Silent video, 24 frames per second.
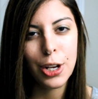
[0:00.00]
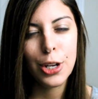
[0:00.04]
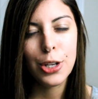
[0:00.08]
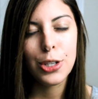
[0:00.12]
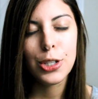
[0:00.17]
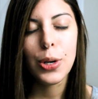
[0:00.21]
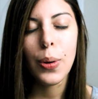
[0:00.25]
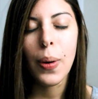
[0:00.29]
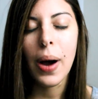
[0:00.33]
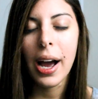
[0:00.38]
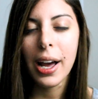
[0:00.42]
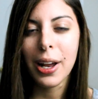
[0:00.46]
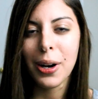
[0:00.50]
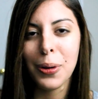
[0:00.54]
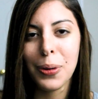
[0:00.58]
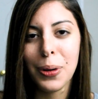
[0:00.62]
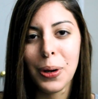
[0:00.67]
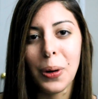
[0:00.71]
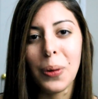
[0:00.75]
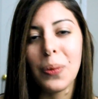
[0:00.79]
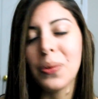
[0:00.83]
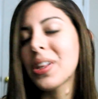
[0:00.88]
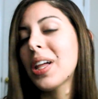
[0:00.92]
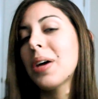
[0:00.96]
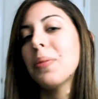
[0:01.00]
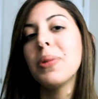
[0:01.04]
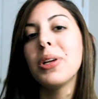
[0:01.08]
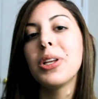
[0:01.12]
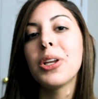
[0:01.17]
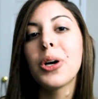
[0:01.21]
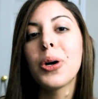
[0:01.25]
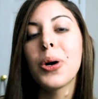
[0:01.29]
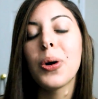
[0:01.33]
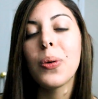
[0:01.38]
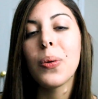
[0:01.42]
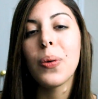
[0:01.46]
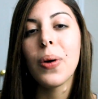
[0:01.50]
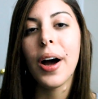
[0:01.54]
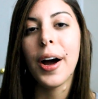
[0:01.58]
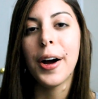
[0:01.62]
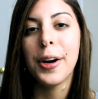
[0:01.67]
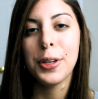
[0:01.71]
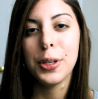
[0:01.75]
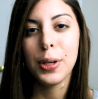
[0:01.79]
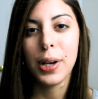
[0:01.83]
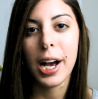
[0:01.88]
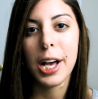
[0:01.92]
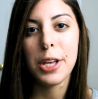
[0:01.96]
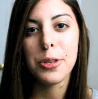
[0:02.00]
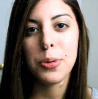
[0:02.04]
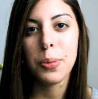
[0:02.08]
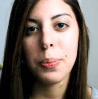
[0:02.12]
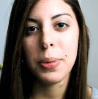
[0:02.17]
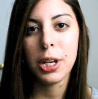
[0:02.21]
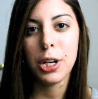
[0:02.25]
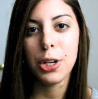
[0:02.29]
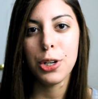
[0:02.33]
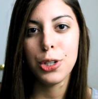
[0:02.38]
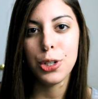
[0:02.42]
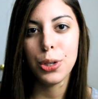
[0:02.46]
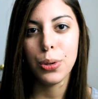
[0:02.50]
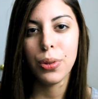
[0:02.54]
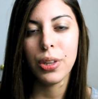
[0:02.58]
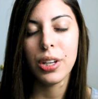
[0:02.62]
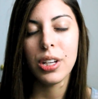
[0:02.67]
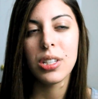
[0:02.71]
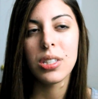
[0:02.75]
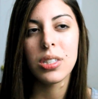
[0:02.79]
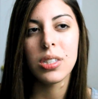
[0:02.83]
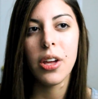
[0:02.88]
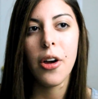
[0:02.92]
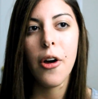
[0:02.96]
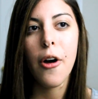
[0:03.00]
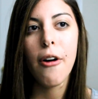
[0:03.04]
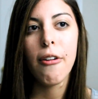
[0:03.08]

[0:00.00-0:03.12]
So I don't know. Let me know how you guys want me to do this.